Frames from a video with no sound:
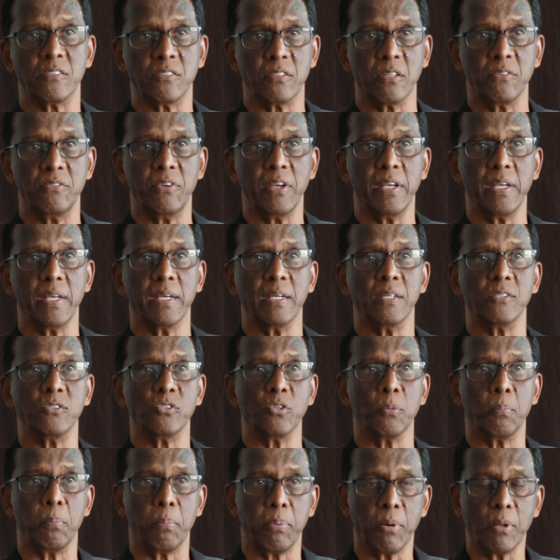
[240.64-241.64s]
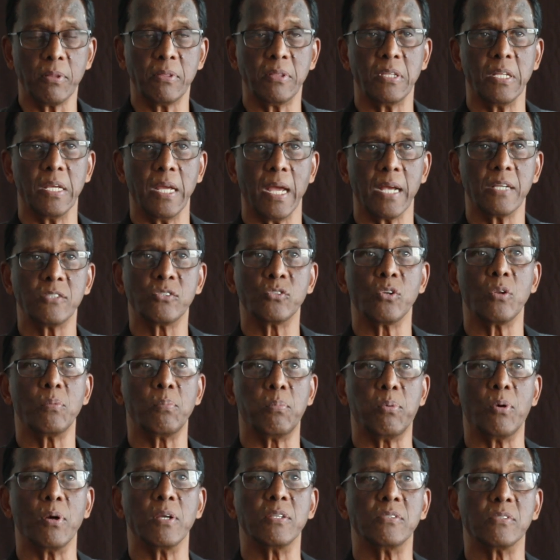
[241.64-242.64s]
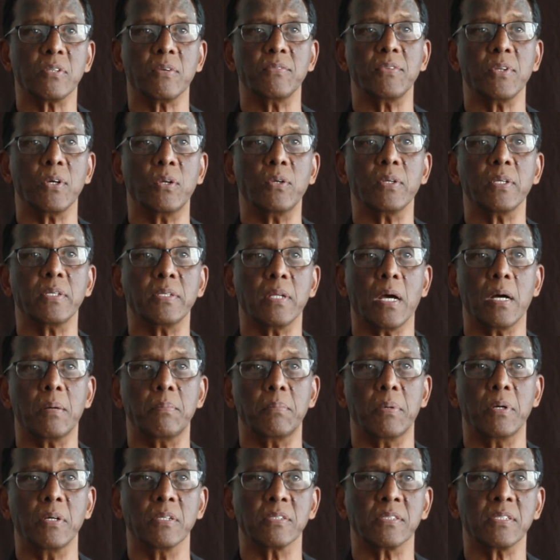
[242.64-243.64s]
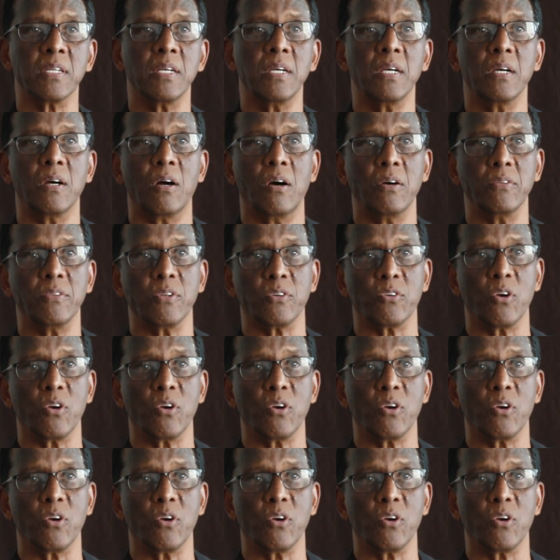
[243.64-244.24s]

surveyor to plot the actual points of the holding down bolts on the